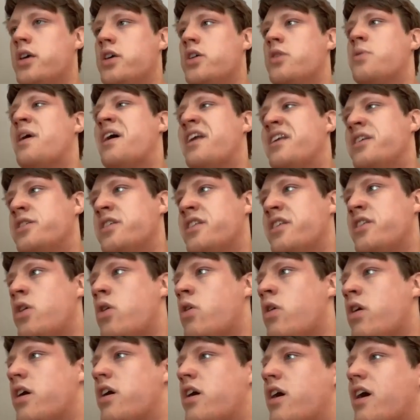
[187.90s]
ran into the
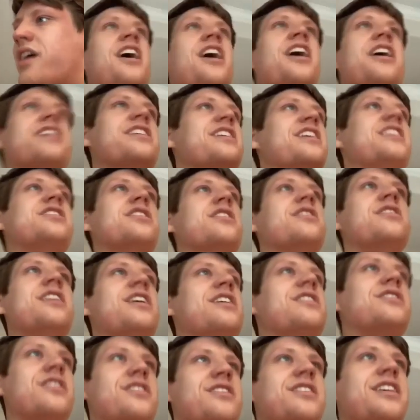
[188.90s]
door. Okay. It's a
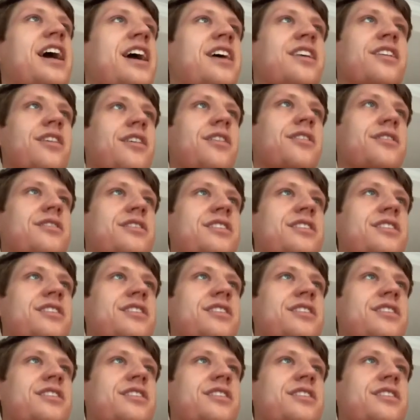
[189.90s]
it's okay though.